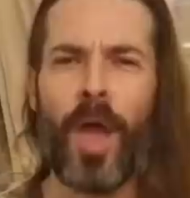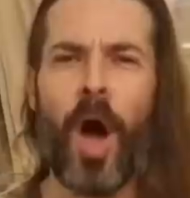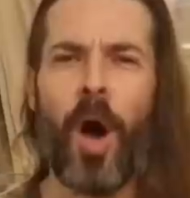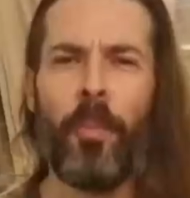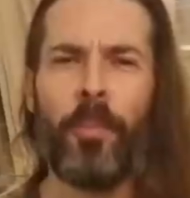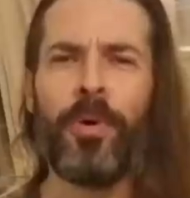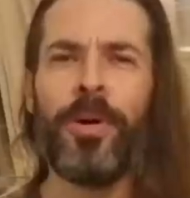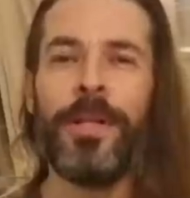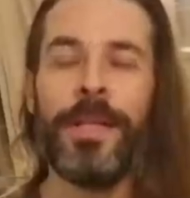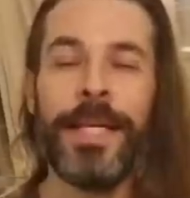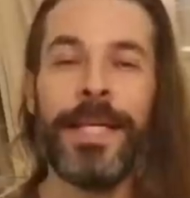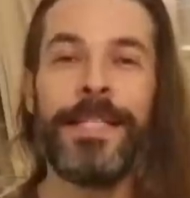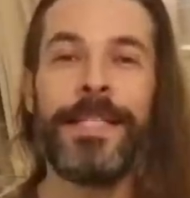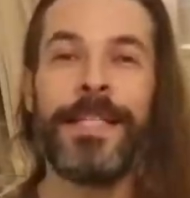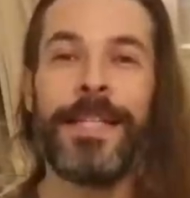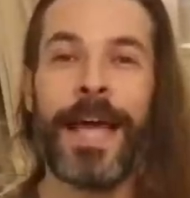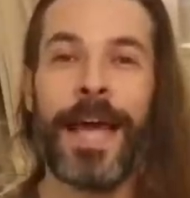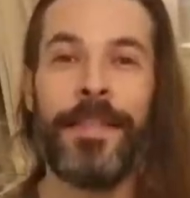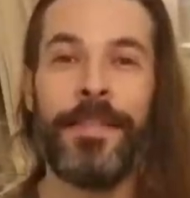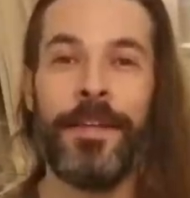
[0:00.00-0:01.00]
I'll put a link
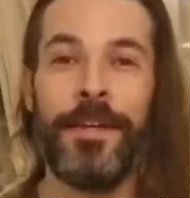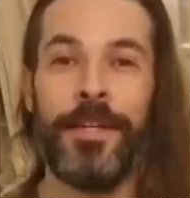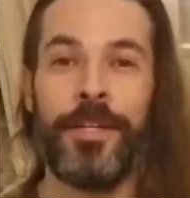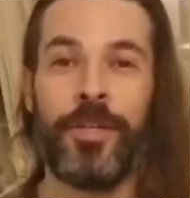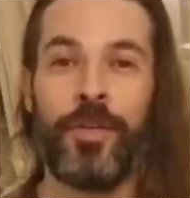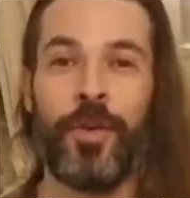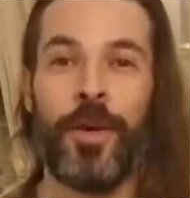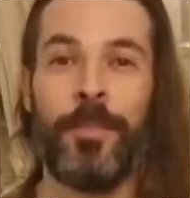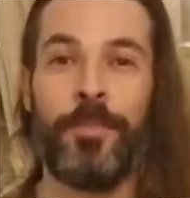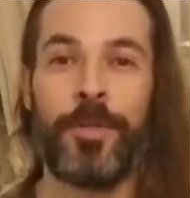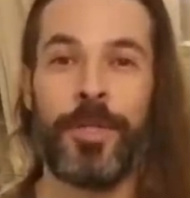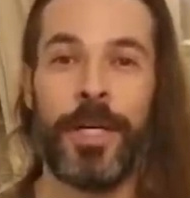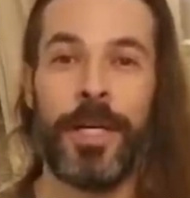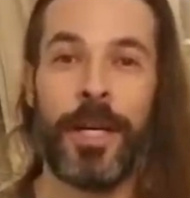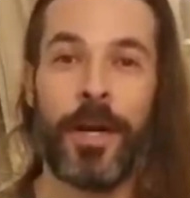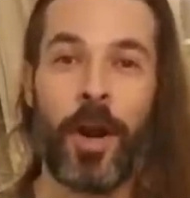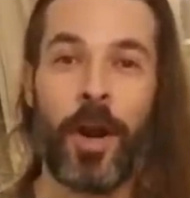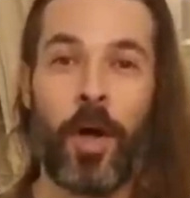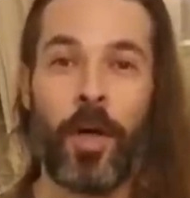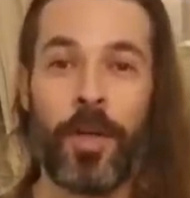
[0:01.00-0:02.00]
to that in the description,
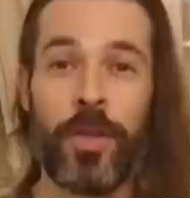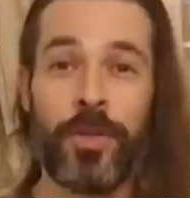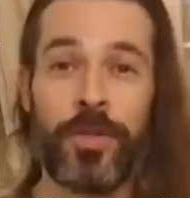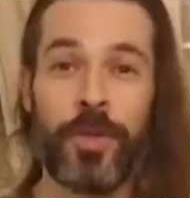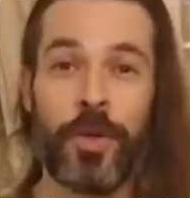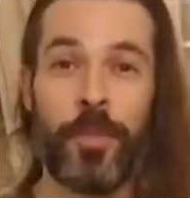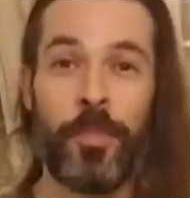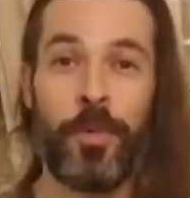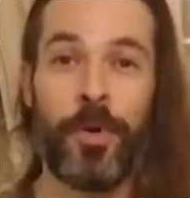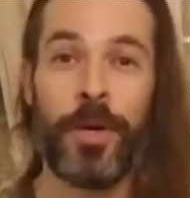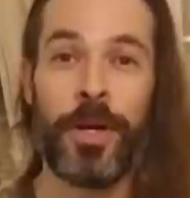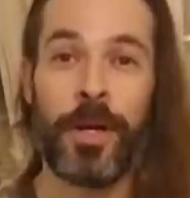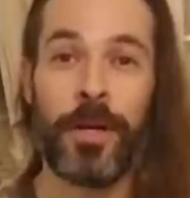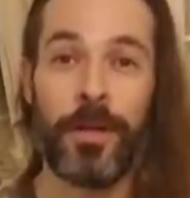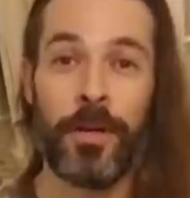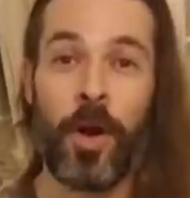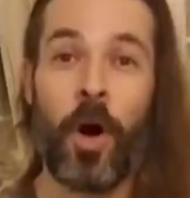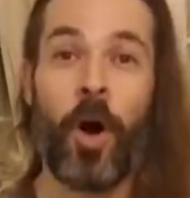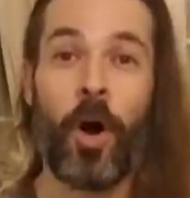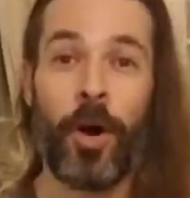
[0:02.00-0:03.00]
and I'll also put a
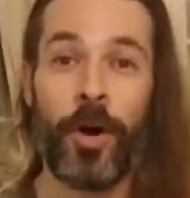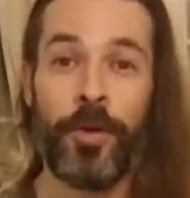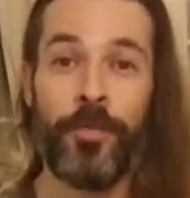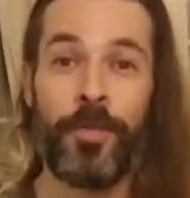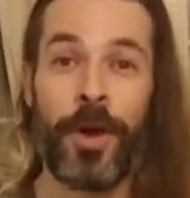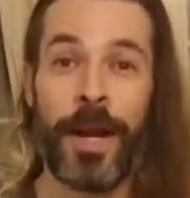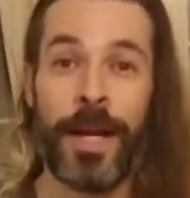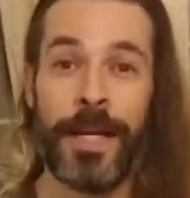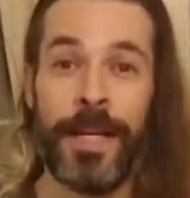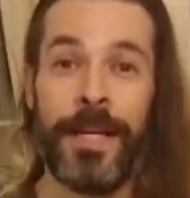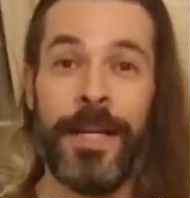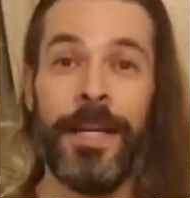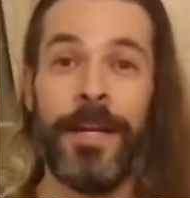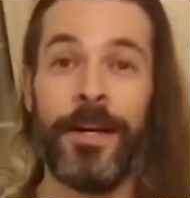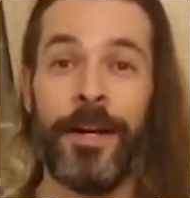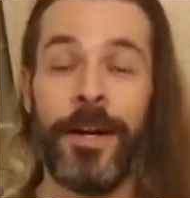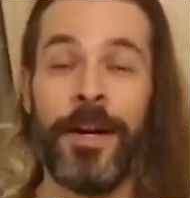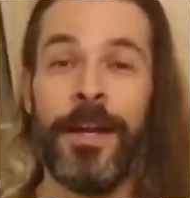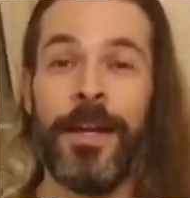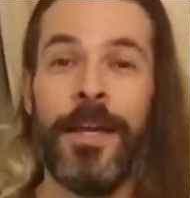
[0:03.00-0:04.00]
card right
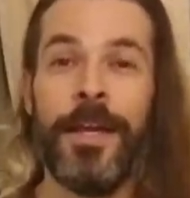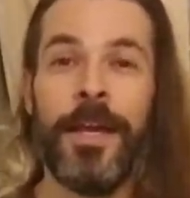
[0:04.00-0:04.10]
here.